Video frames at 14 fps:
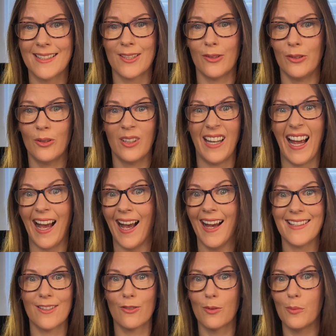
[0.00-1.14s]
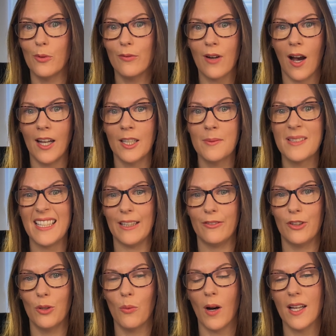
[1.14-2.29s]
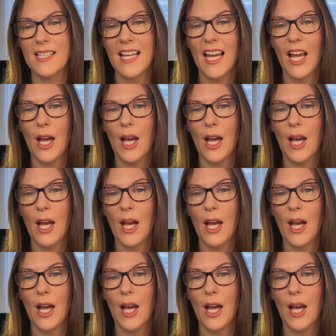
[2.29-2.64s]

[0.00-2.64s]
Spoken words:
so you can add and remove columns if you want.